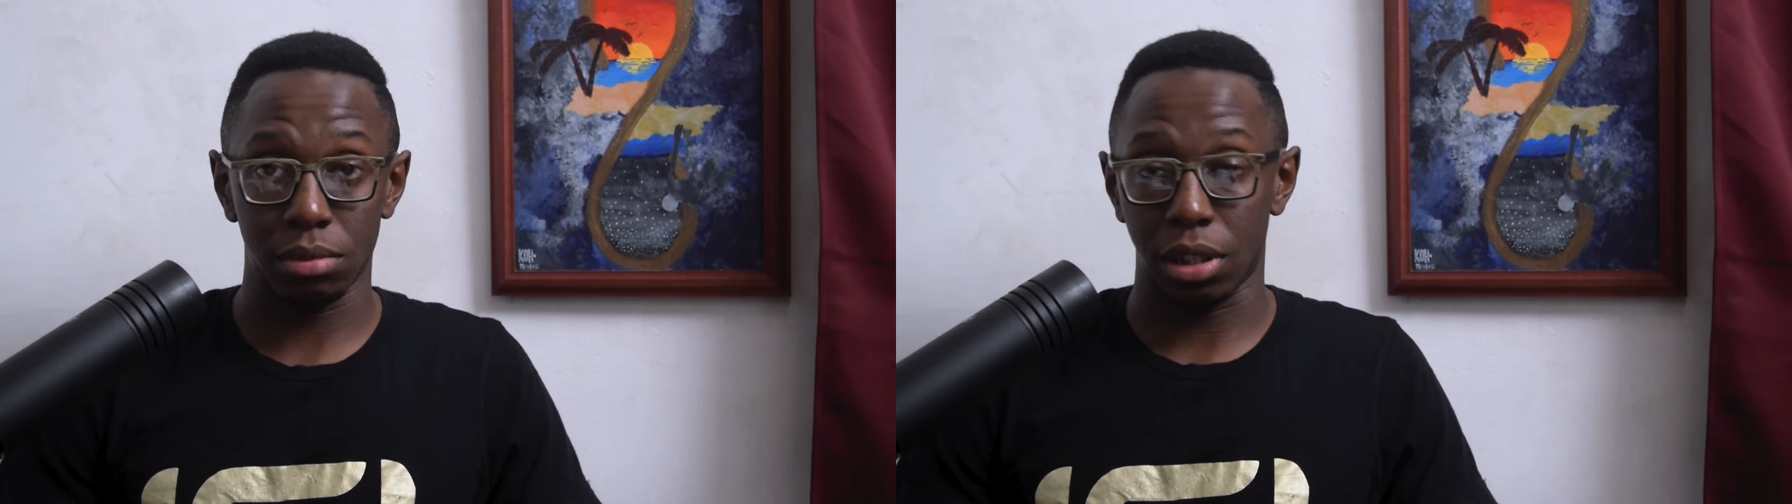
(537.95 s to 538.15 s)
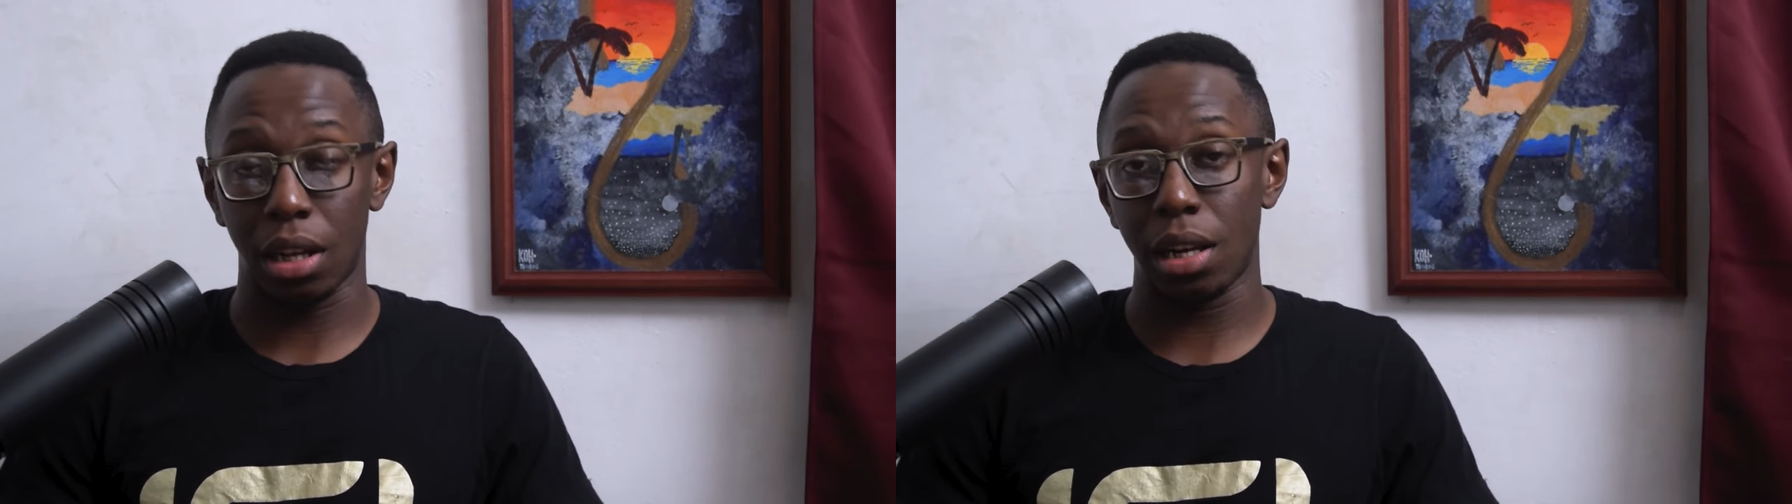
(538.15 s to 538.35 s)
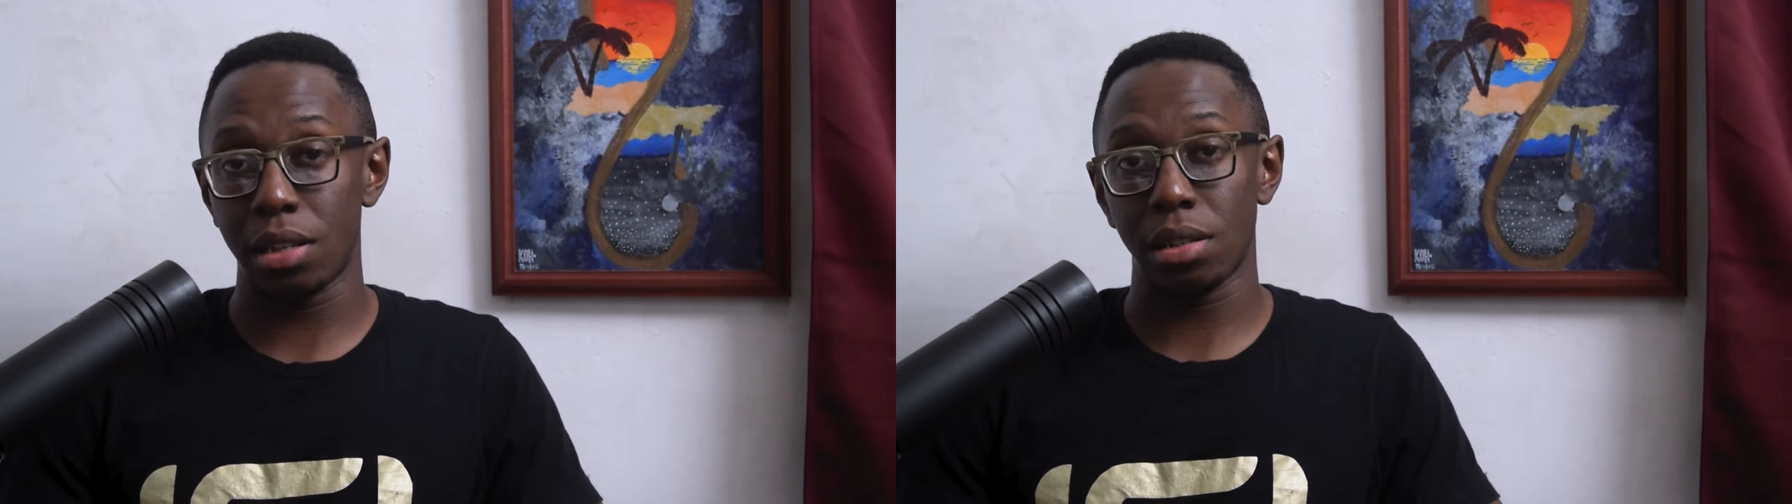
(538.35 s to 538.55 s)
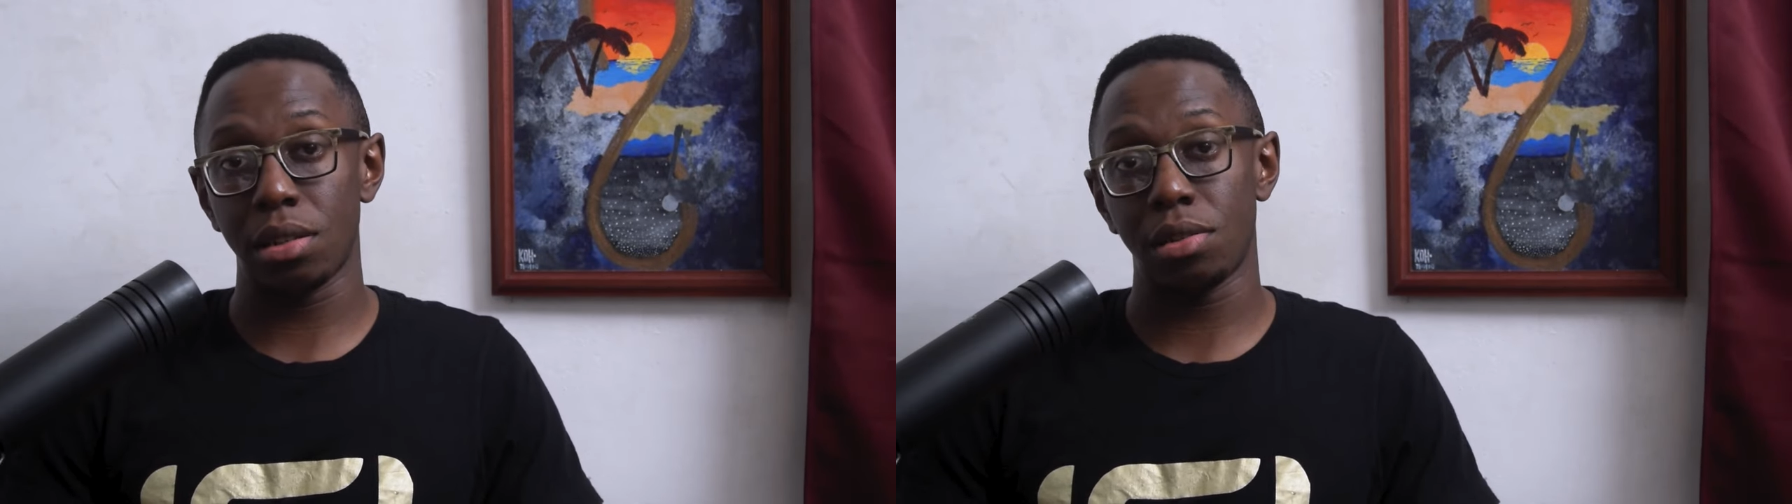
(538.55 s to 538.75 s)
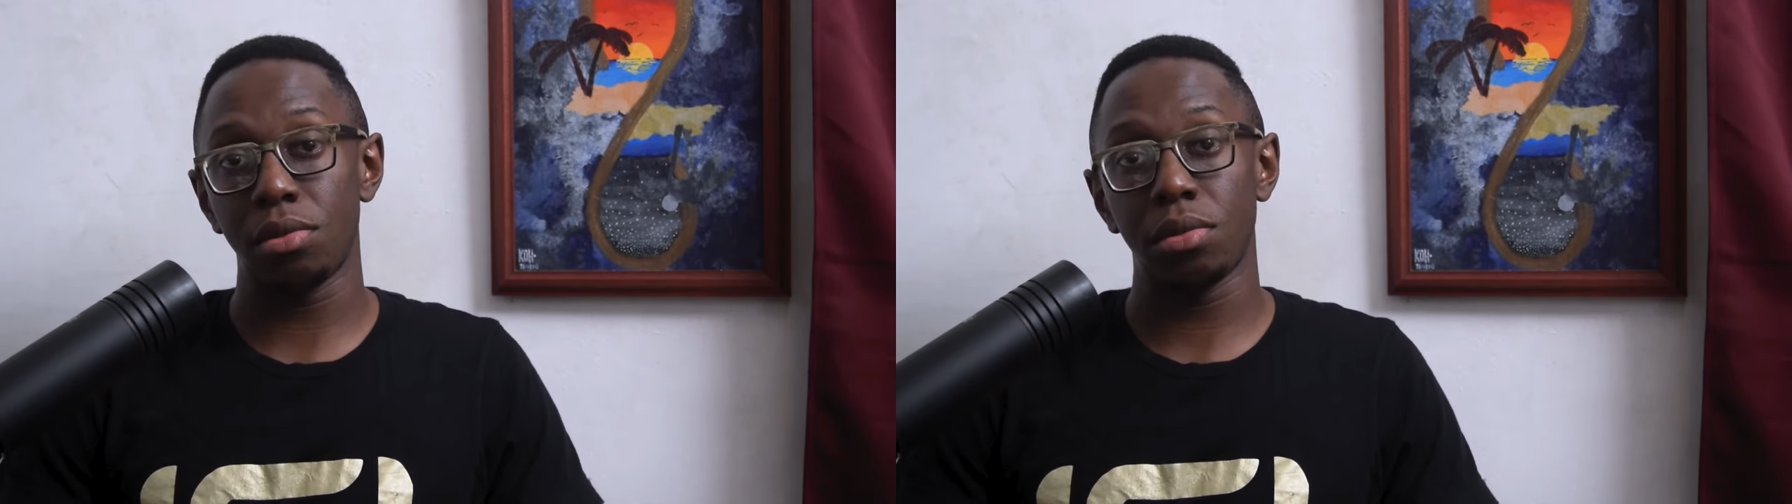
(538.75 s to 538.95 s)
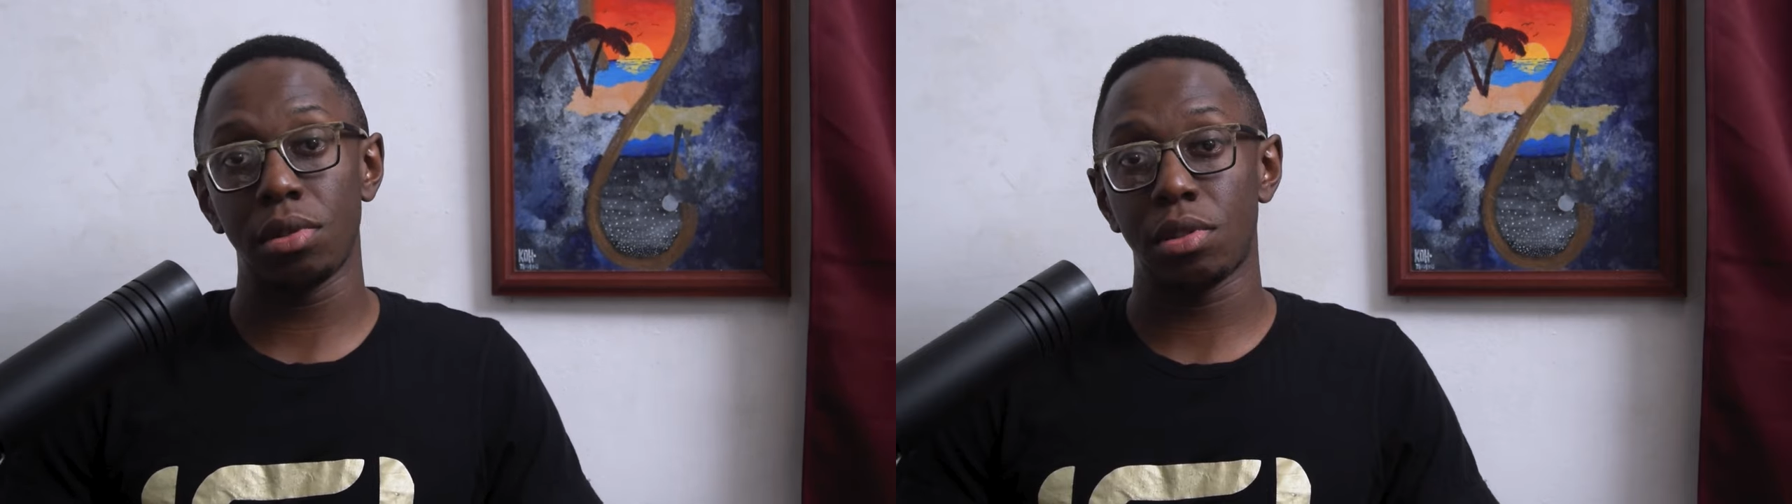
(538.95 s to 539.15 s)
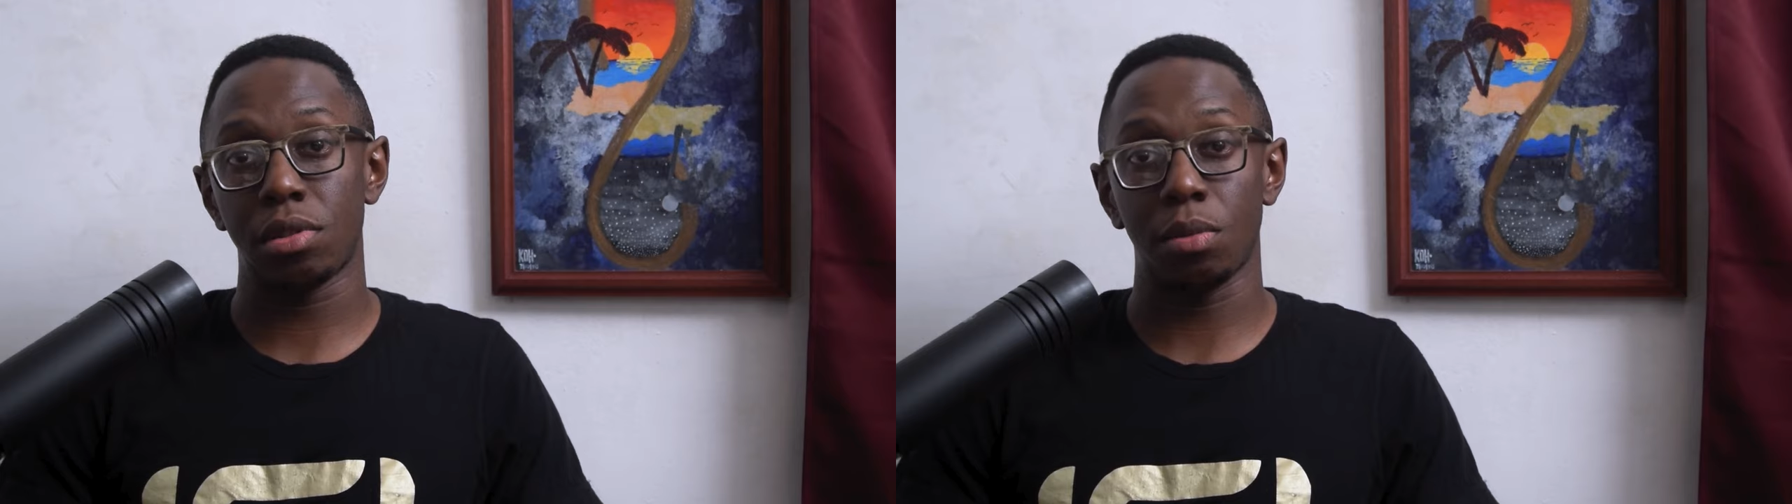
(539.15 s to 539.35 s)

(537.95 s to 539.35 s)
on these issues,